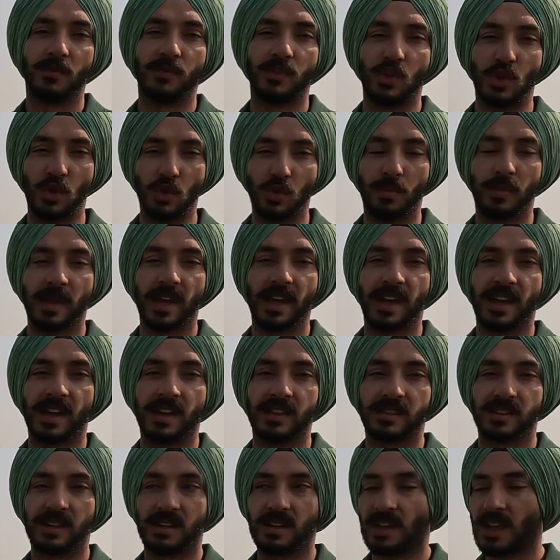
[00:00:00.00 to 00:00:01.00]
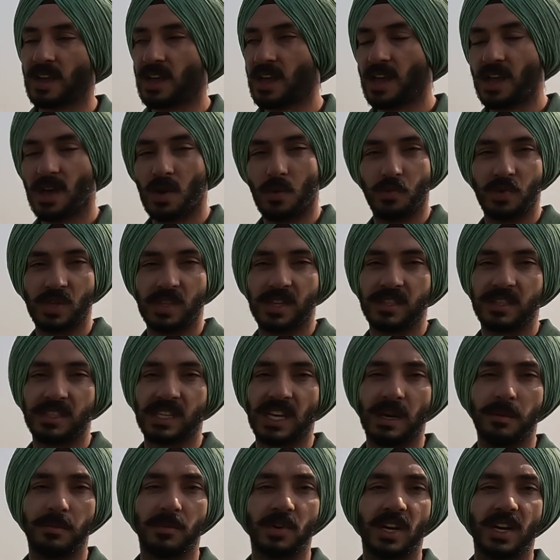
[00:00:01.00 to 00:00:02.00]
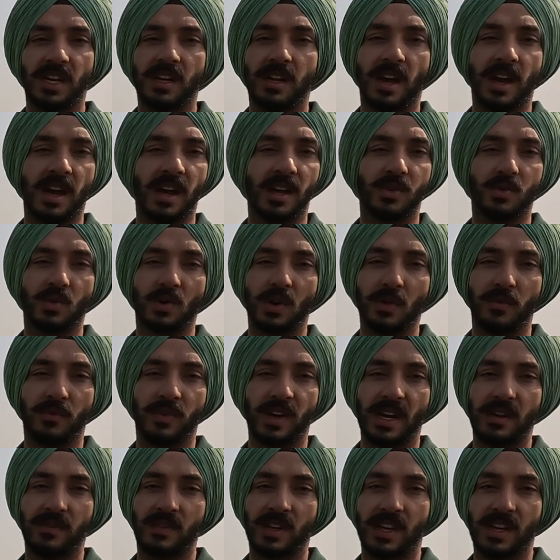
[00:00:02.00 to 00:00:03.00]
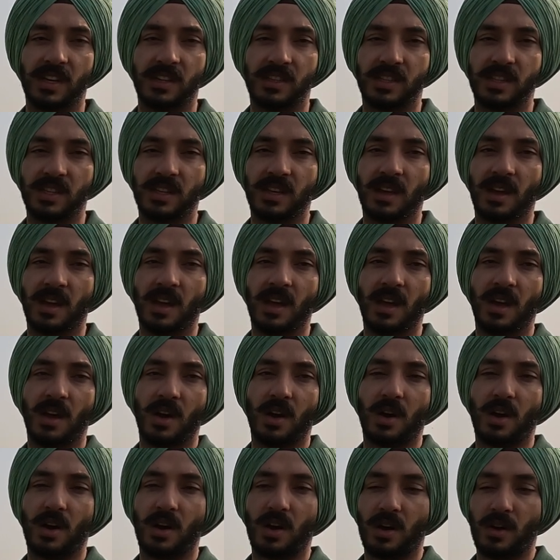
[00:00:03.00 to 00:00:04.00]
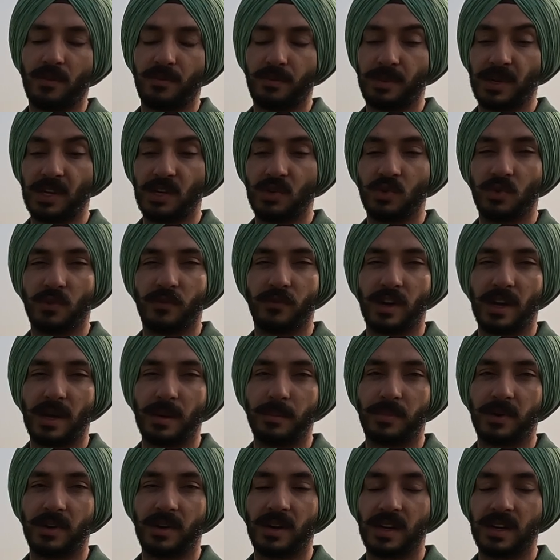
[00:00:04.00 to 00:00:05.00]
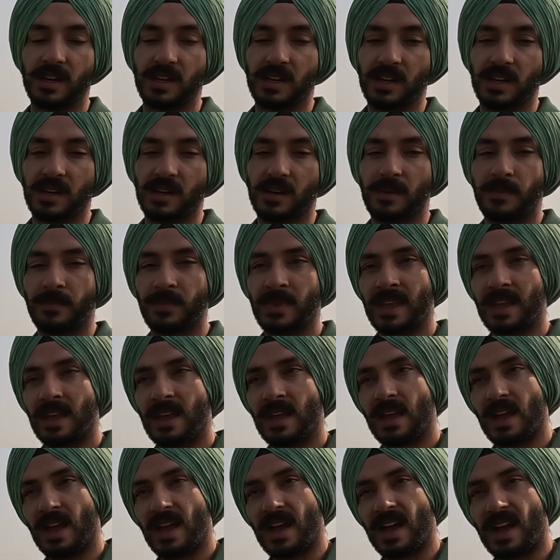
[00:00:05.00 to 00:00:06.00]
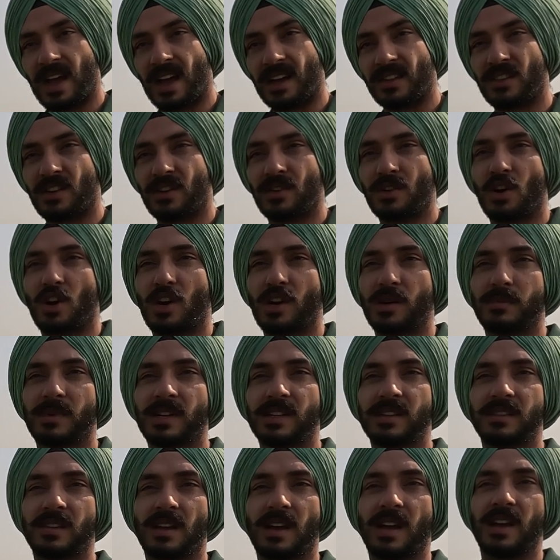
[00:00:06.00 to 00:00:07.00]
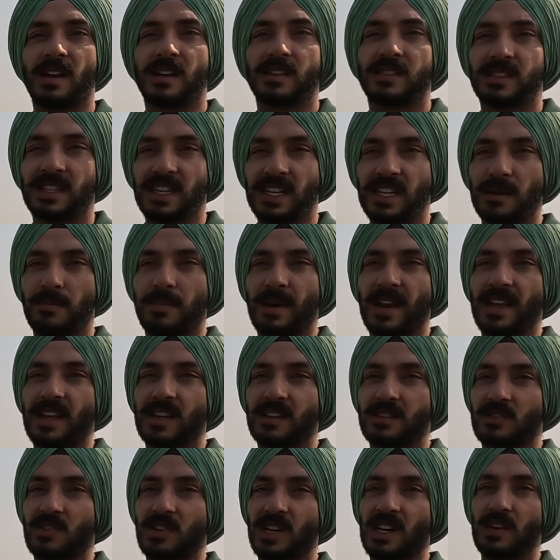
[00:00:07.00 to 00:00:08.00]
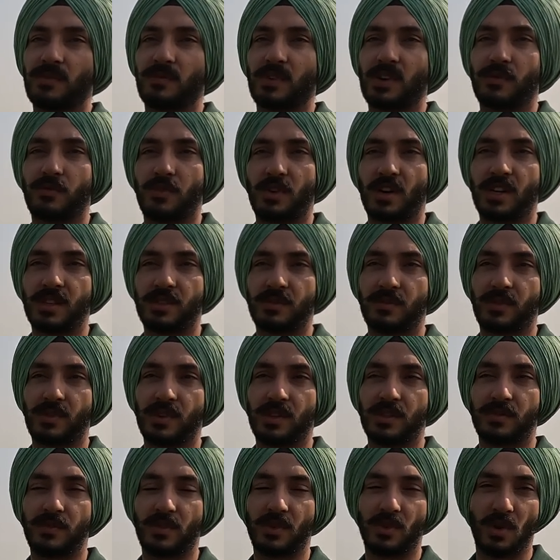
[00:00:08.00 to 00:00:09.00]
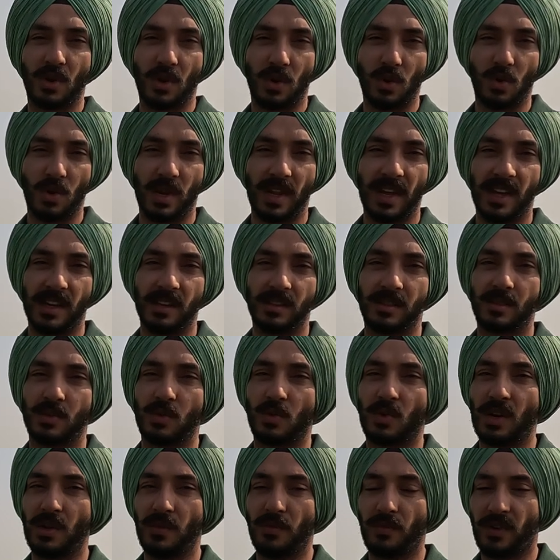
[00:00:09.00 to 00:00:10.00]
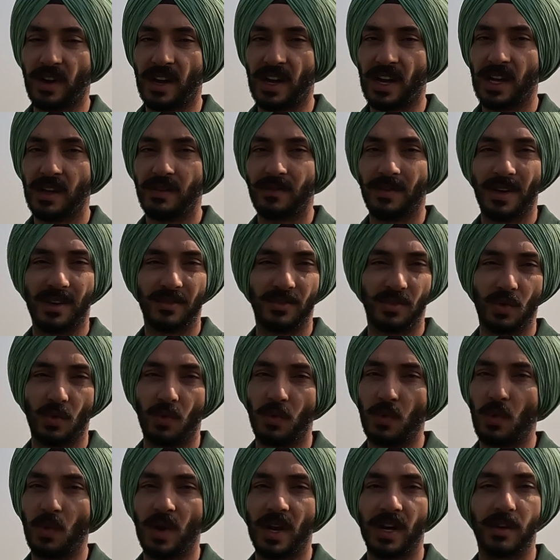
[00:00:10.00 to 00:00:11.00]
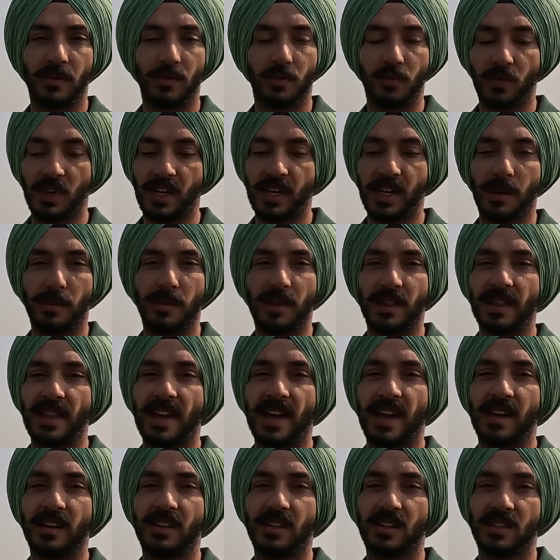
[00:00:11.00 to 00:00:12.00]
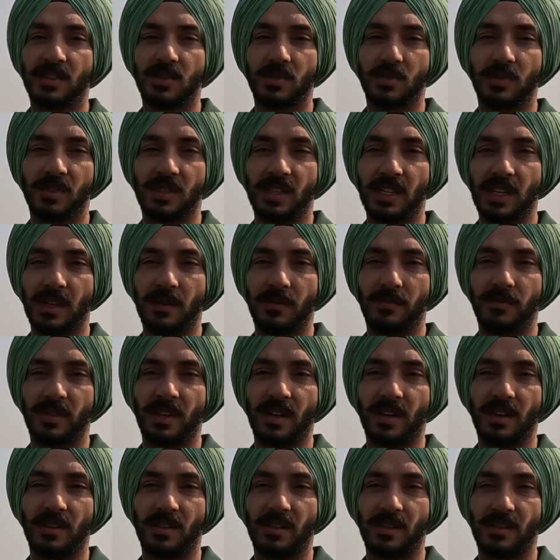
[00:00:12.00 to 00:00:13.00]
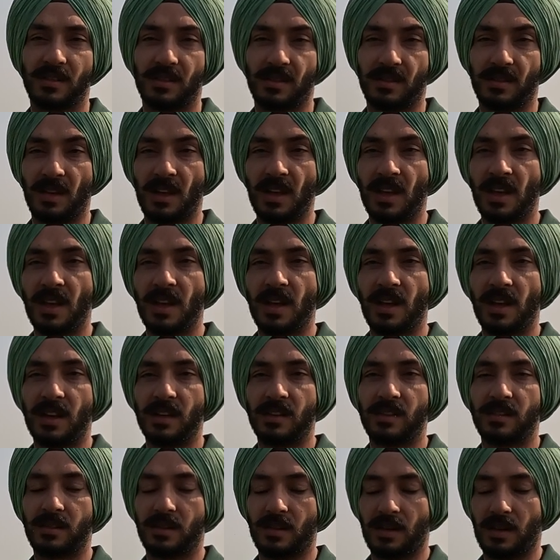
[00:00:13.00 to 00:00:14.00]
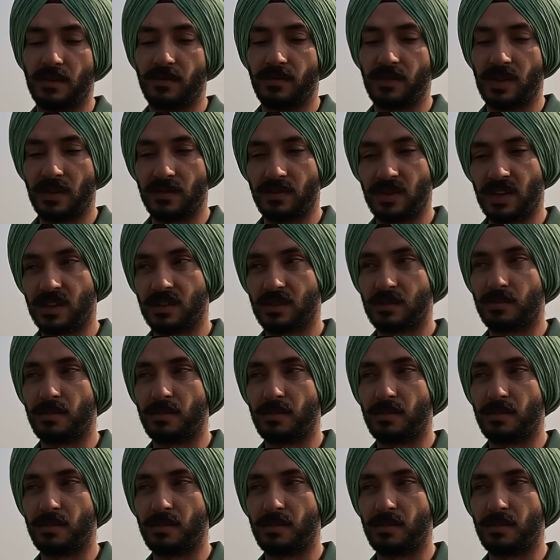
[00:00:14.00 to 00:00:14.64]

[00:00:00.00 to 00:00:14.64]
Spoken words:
with humic acid with the same rate, 25 kg of P2O5 per hectare. The normal seed place rate for phosphorus for canola is 25. So we double that just to see if there is if there's